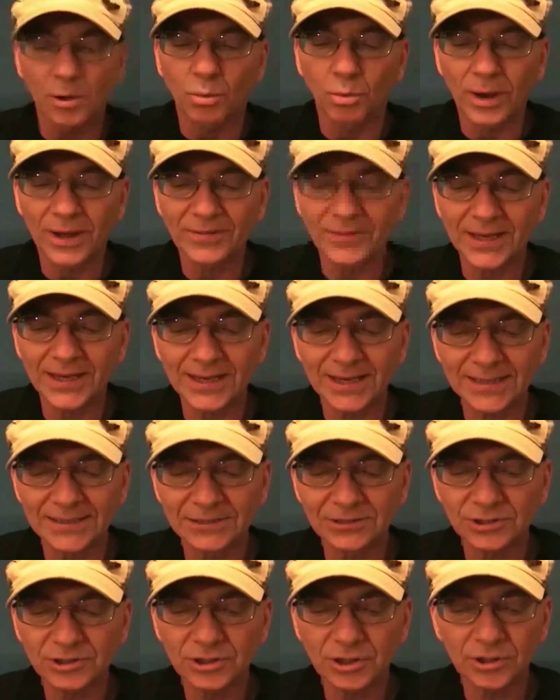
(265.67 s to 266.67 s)
when the
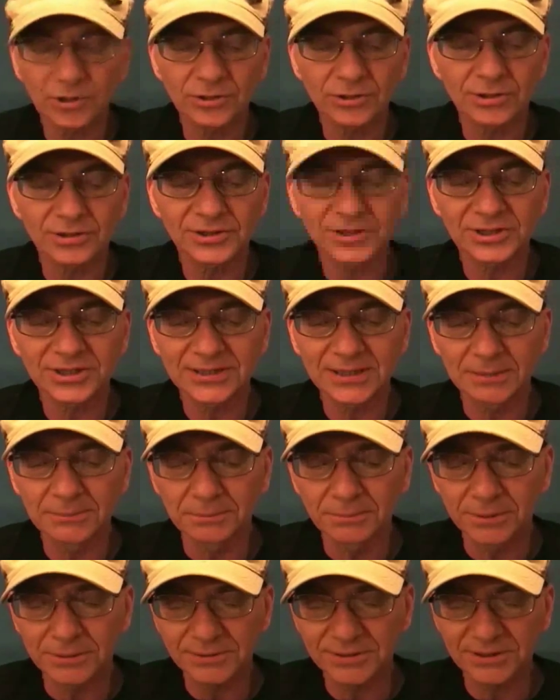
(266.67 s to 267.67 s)
internal
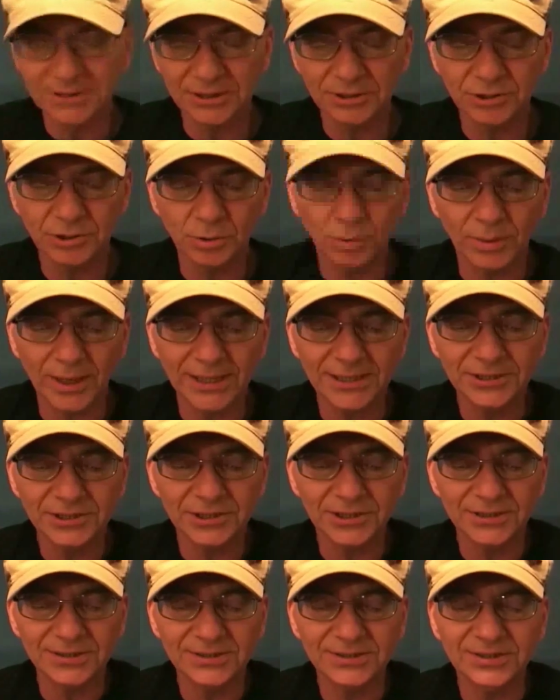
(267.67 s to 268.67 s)
symbol
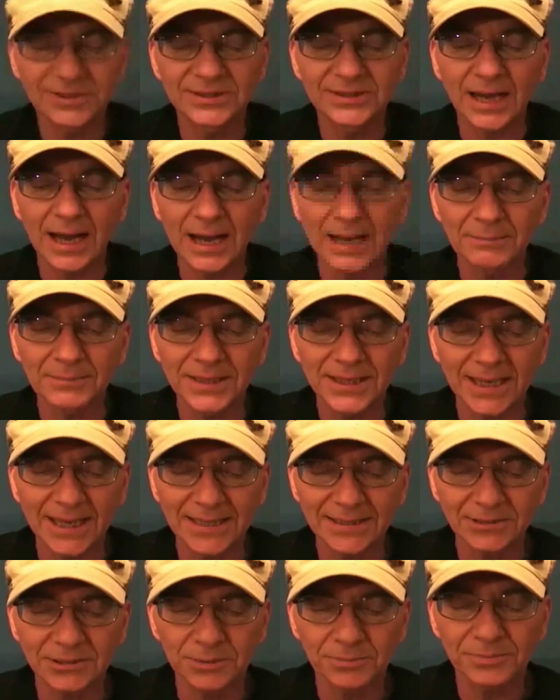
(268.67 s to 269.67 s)
situations
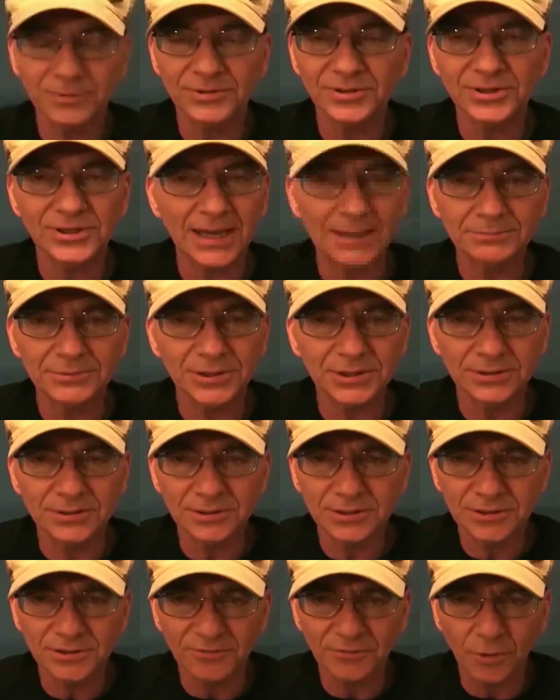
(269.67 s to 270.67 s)
dominate the
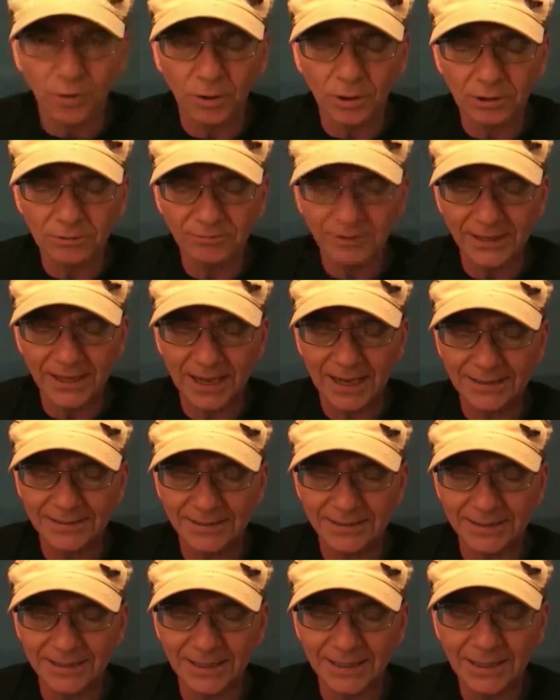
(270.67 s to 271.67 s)
perceptions of all
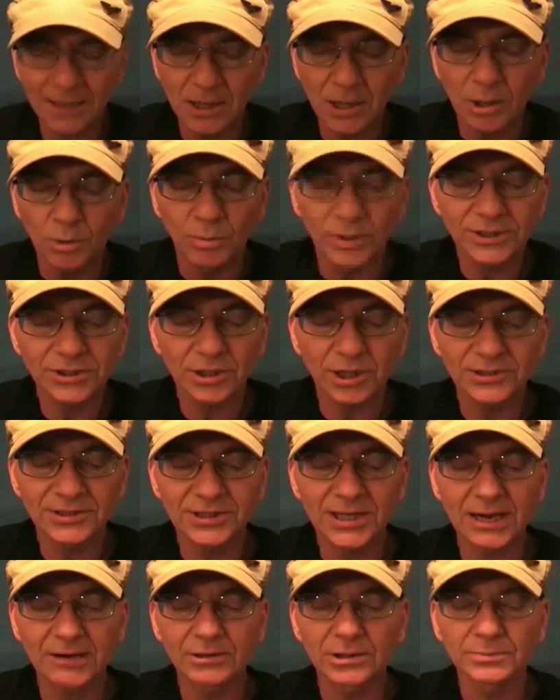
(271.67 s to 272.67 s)
reality, which are
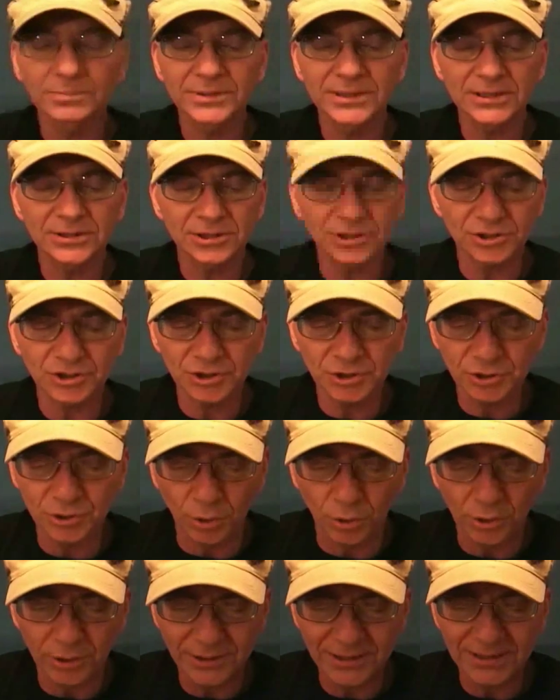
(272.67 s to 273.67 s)
terribly
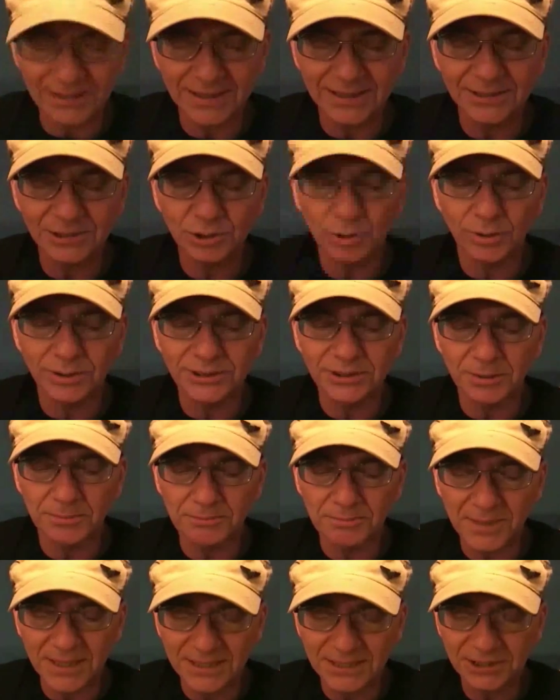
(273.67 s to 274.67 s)
distorted into a
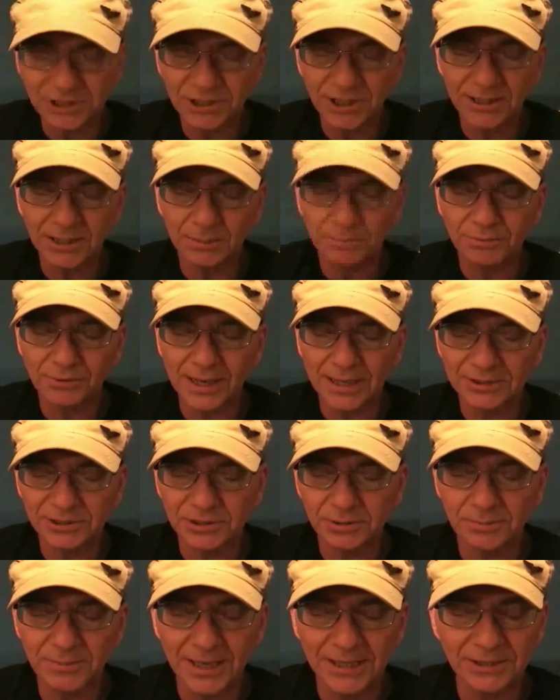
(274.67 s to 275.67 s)
diminishing
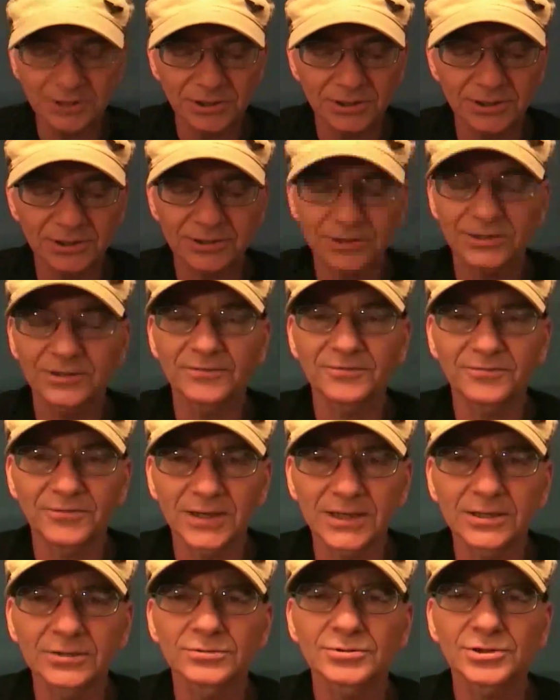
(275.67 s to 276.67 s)
approximation to the
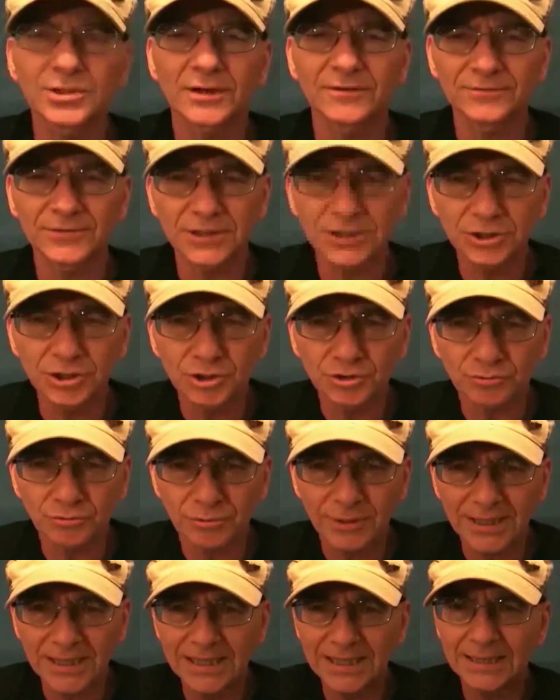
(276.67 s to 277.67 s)
figures of the
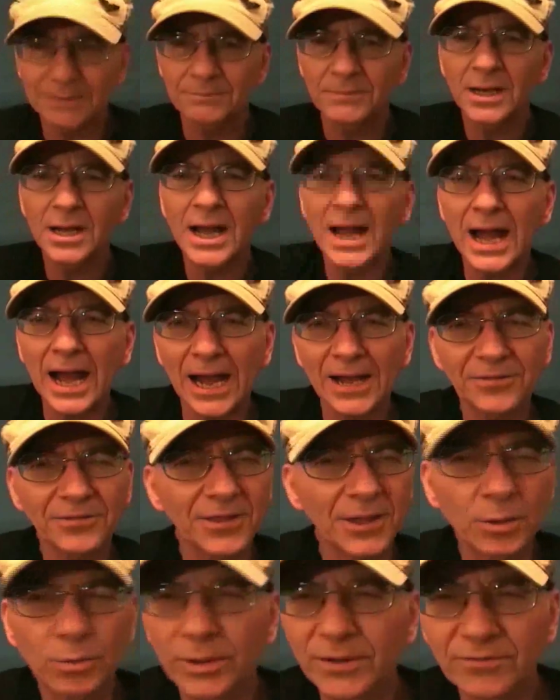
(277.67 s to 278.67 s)
dream. I
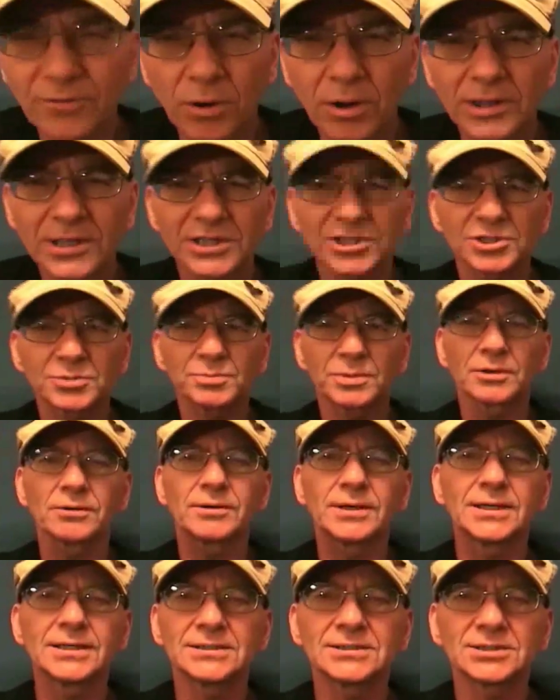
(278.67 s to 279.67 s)
think we've all
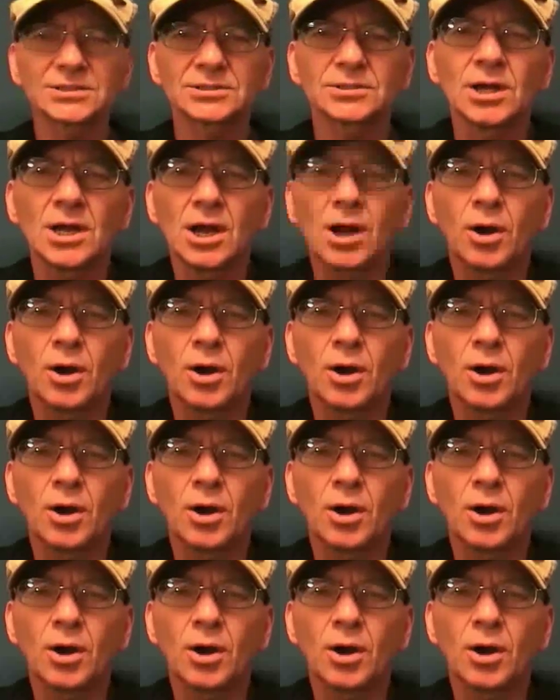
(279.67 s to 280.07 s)
experienced